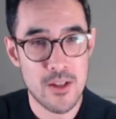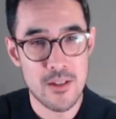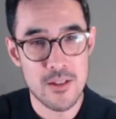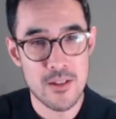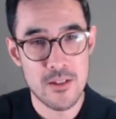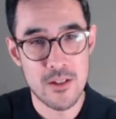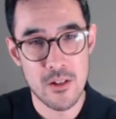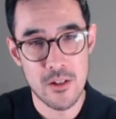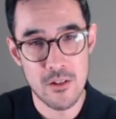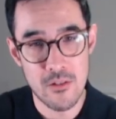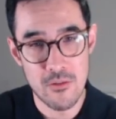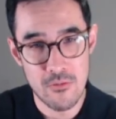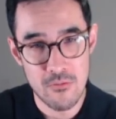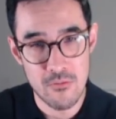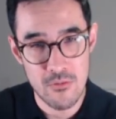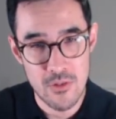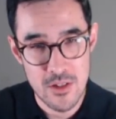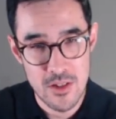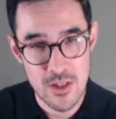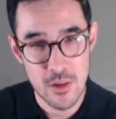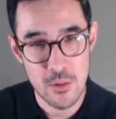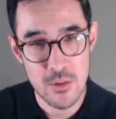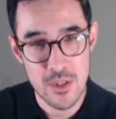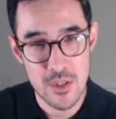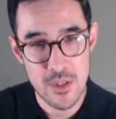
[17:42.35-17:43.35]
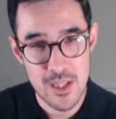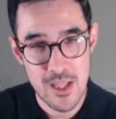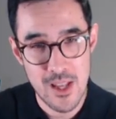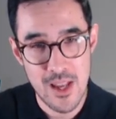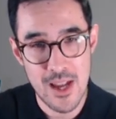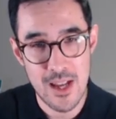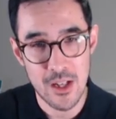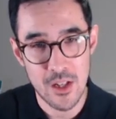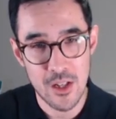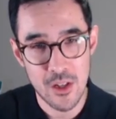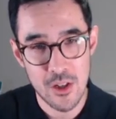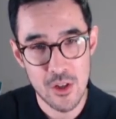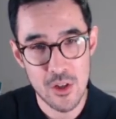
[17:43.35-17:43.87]
So results
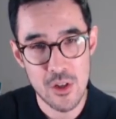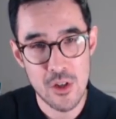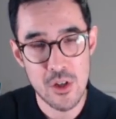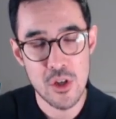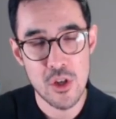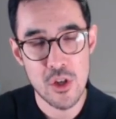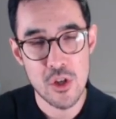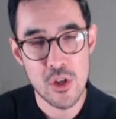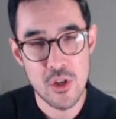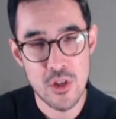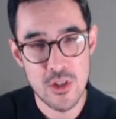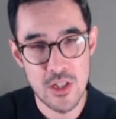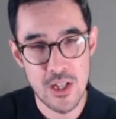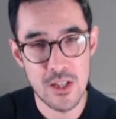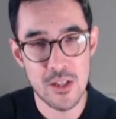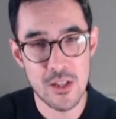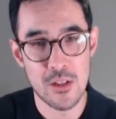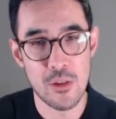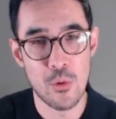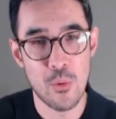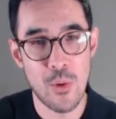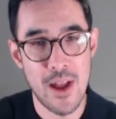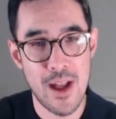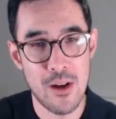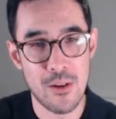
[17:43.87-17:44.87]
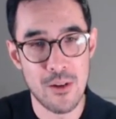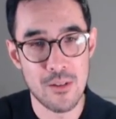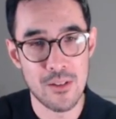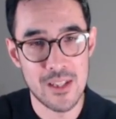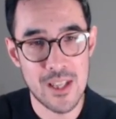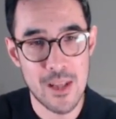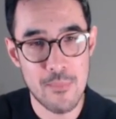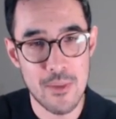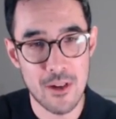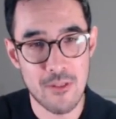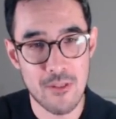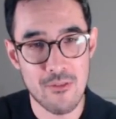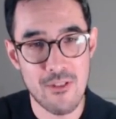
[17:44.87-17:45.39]
there could signal how
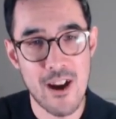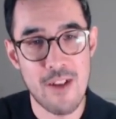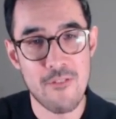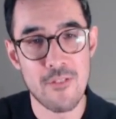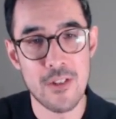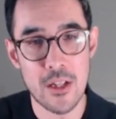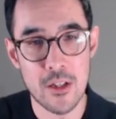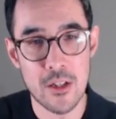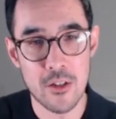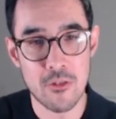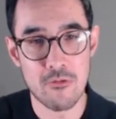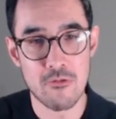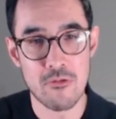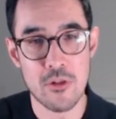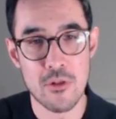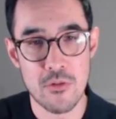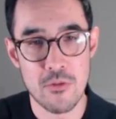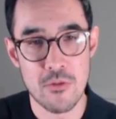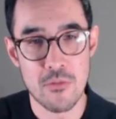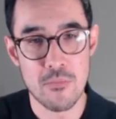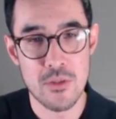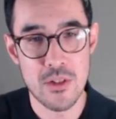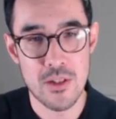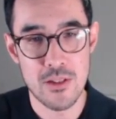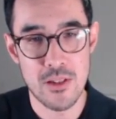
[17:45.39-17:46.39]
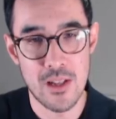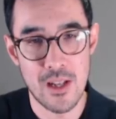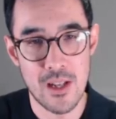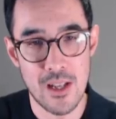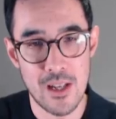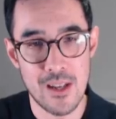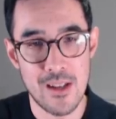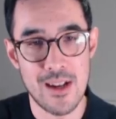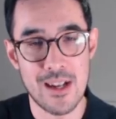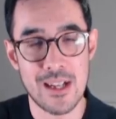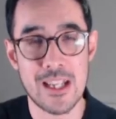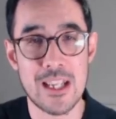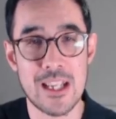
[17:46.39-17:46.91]
demographic groups are
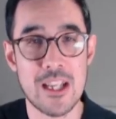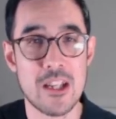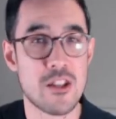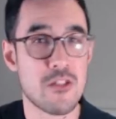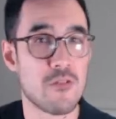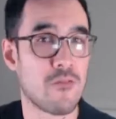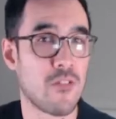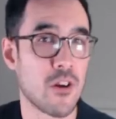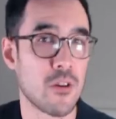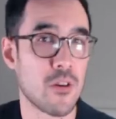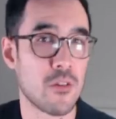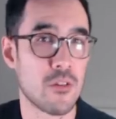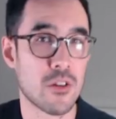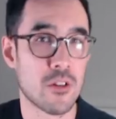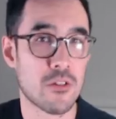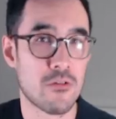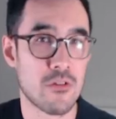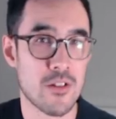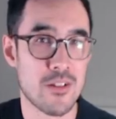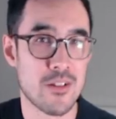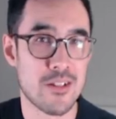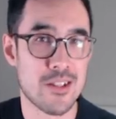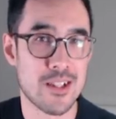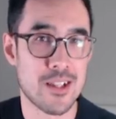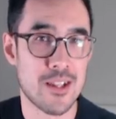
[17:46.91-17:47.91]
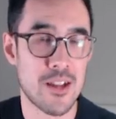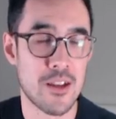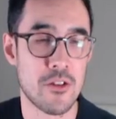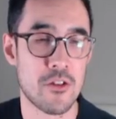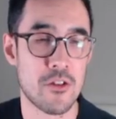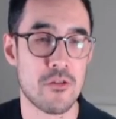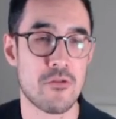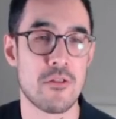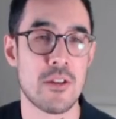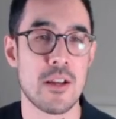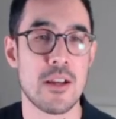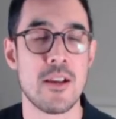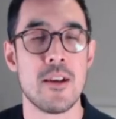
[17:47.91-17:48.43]
likely to vote across the
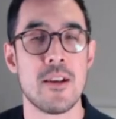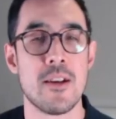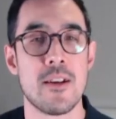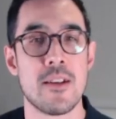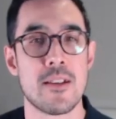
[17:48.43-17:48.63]
country.